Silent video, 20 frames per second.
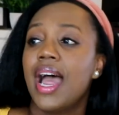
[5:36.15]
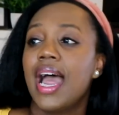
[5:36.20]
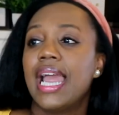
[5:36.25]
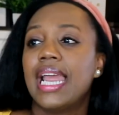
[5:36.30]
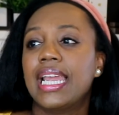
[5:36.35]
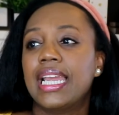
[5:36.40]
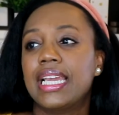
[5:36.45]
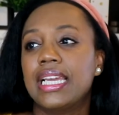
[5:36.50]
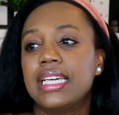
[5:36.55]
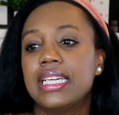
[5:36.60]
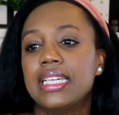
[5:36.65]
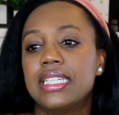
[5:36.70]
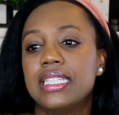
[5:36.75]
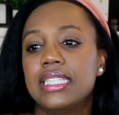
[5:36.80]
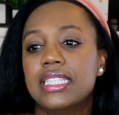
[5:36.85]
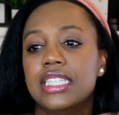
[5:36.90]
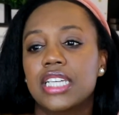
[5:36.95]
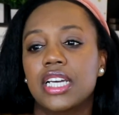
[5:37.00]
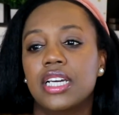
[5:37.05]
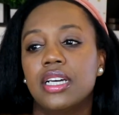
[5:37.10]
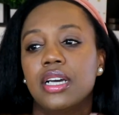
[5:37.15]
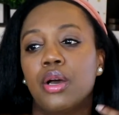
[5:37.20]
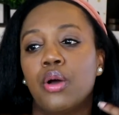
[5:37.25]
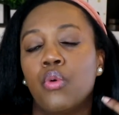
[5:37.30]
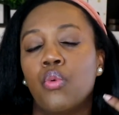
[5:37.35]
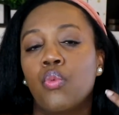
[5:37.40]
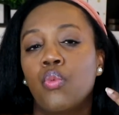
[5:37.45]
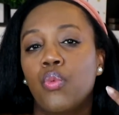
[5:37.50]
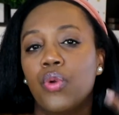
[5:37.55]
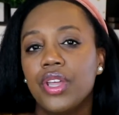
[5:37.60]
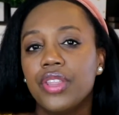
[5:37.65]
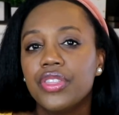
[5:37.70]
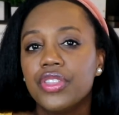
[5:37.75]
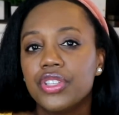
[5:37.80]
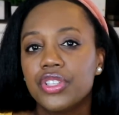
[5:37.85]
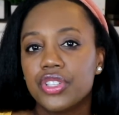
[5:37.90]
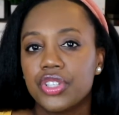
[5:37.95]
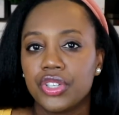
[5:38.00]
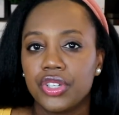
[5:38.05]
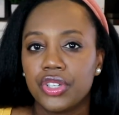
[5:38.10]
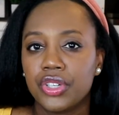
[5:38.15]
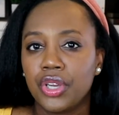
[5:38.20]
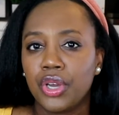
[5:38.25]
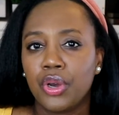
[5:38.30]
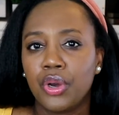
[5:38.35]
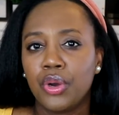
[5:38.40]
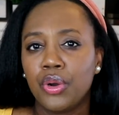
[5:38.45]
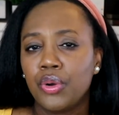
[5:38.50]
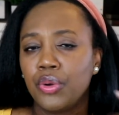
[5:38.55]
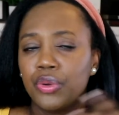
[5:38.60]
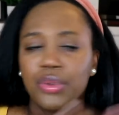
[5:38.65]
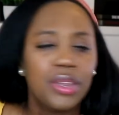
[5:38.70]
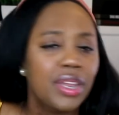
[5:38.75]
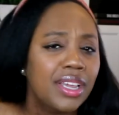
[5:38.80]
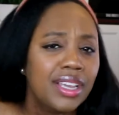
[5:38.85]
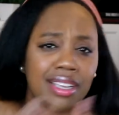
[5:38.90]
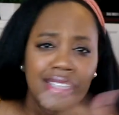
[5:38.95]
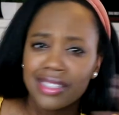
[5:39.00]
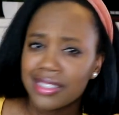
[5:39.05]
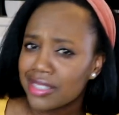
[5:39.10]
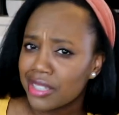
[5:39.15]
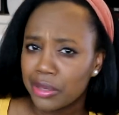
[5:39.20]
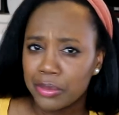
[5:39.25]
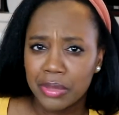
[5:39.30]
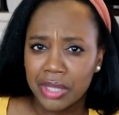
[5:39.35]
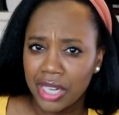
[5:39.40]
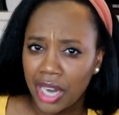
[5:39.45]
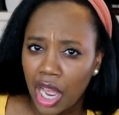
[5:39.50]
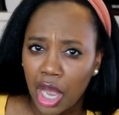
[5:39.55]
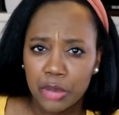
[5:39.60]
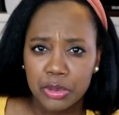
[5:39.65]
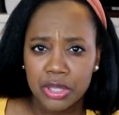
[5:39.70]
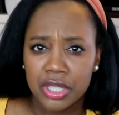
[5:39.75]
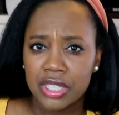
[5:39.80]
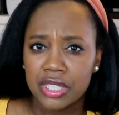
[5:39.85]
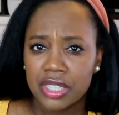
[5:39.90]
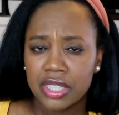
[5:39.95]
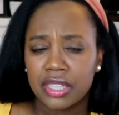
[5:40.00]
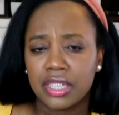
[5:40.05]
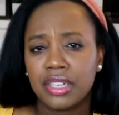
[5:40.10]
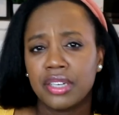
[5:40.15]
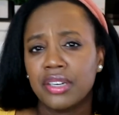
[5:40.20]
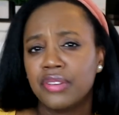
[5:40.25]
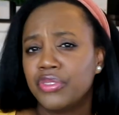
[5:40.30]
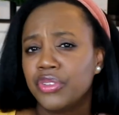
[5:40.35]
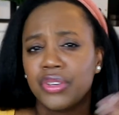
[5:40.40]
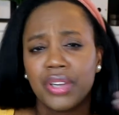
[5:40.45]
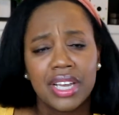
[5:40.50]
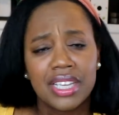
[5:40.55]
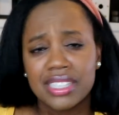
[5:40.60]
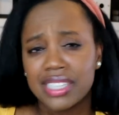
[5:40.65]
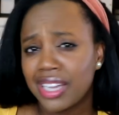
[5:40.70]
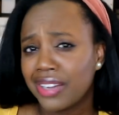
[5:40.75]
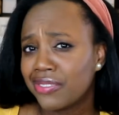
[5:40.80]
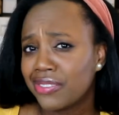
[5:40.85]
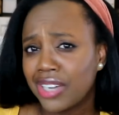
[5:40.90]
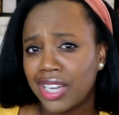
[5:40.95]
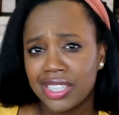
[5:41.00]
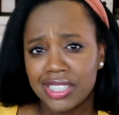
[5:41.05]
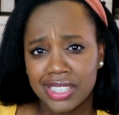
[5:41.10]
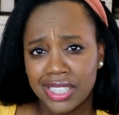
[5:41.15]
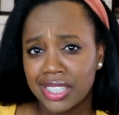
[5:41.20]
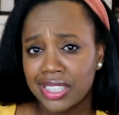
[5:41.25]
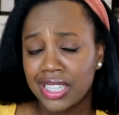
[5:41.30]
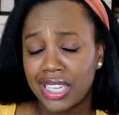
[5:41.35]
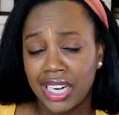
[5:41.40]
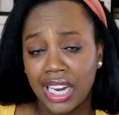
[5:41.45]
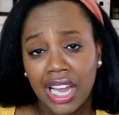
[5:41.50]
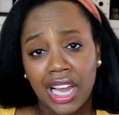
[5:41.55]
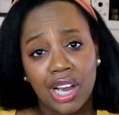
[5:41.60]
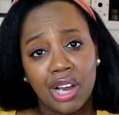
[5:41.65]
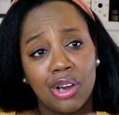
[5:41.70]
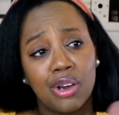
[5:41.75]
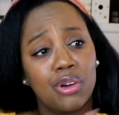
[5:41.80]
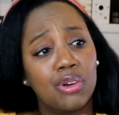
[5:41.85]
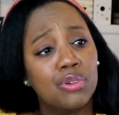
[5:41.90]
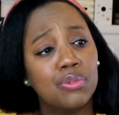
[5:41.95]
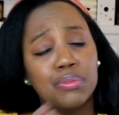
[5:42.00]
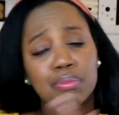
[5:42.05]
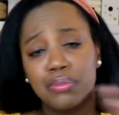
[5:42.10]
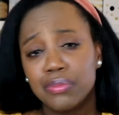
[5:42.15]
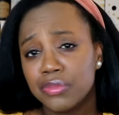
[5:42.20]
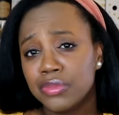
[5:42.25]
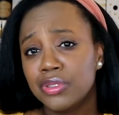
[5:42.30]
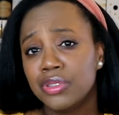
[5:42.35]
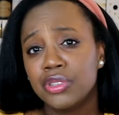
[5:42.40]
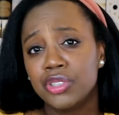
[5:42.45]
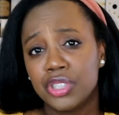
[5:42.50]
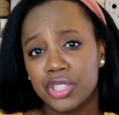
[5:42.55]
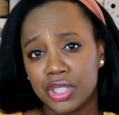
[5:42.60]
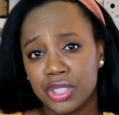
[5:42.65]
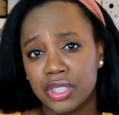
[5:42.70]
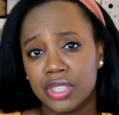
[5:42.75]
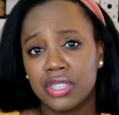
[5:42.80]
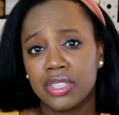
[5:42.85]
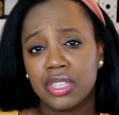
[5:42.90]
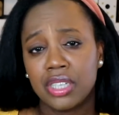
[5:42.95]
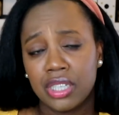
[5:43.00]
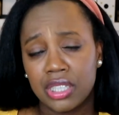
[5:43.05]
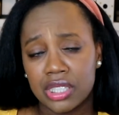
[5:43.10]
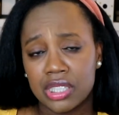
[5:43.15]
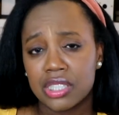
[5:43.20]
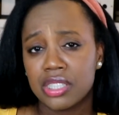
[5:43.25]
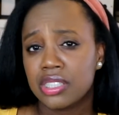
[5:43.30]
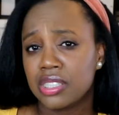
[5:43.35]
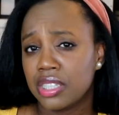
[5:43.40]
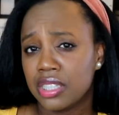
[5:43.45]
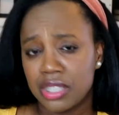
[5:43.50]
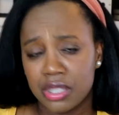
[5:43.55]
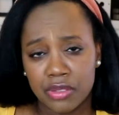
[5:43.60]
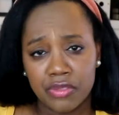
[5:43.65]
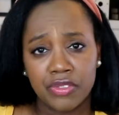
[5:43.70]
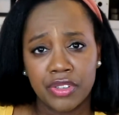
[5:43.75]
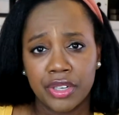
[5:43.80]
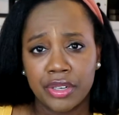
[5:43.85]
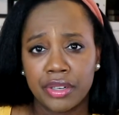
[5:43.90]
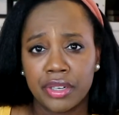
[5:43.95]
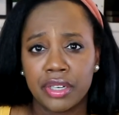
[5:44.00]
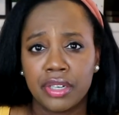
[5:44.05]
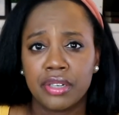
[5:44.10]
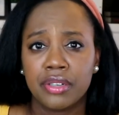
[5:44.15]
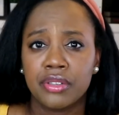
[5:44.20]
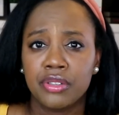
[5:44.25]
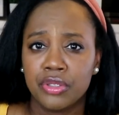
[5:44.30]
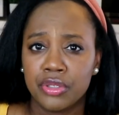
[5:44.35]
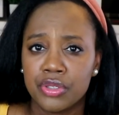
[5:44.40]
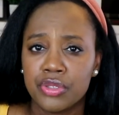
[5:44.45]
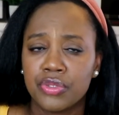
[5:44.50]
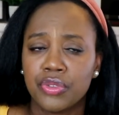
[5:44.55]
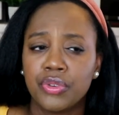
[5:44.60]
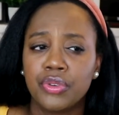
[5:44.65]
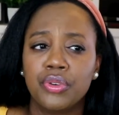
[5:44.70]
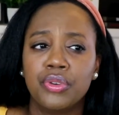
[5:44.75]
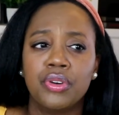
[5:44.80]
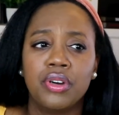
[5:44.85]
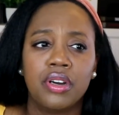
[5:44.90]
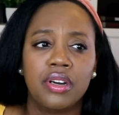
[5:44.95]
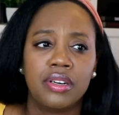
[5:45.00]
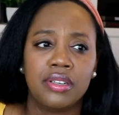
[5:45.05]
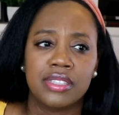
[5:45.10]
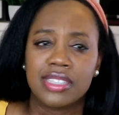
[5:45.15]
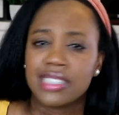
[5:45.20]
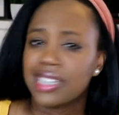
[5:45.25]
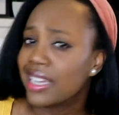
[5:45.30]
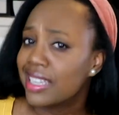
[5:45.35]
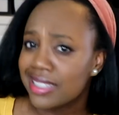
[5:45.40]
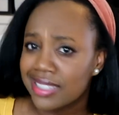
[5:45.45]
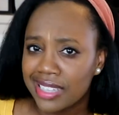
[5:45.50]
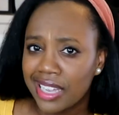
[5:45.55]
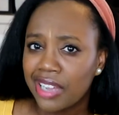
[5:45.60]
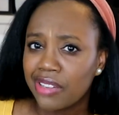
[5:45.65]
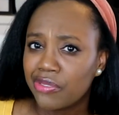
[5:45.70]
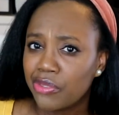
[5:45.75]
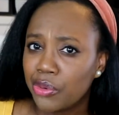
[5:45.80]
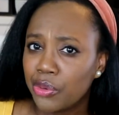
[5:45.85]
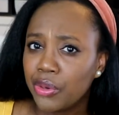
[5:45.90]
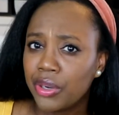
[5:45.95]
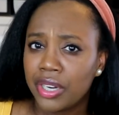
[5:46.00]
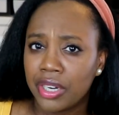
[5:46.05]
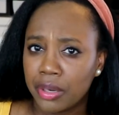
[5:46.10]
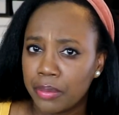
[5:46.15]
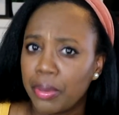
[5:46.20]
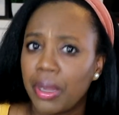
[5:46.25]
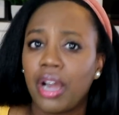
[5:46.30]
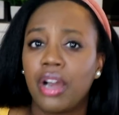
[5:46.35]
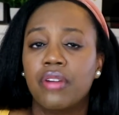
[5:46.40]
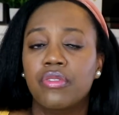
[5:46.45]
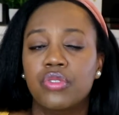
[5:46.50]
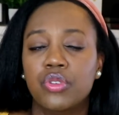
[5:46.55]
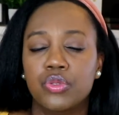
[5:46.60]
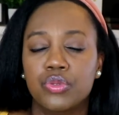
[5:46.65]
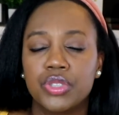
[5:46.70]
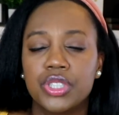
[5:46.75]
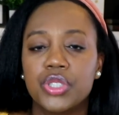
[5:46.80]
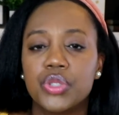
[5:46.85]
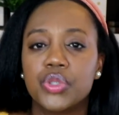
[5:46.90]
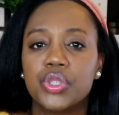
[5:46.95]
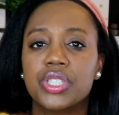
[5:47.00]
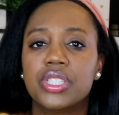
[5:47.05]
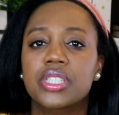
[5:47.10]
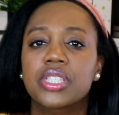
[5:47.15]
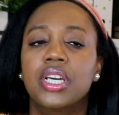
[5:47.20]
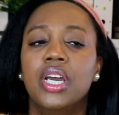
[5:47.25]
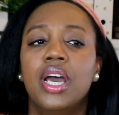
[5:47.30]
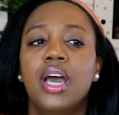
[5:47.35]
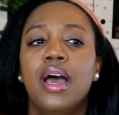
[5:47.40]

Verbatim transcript: And with the studio, he gets so many options in there. If you guys have not checked that out, you should. It's it's very useful, insightful, and a powerful resource.